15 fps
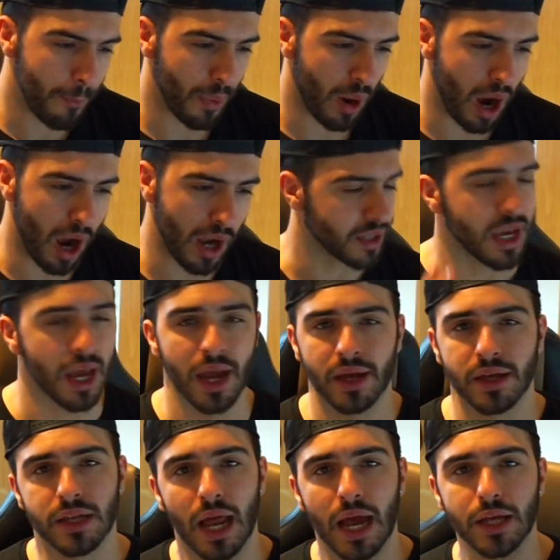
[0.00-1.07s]
But yeah,
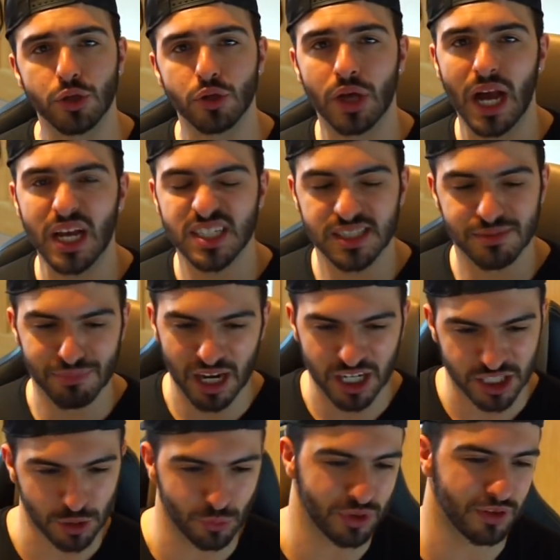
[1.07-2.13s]
like, you guys
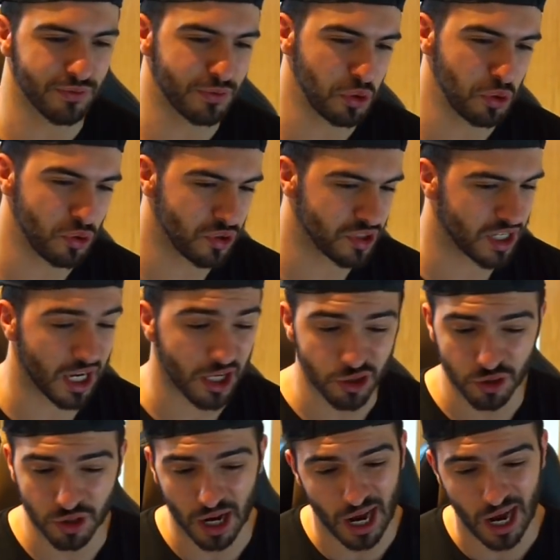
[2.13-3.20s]
smashed it with the views, and
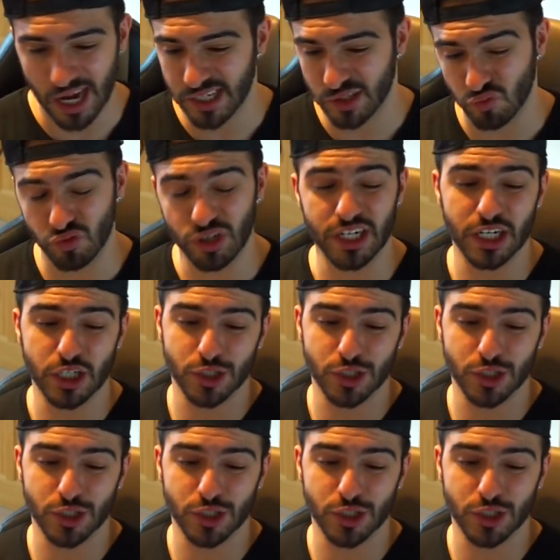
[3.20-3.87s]
you guys really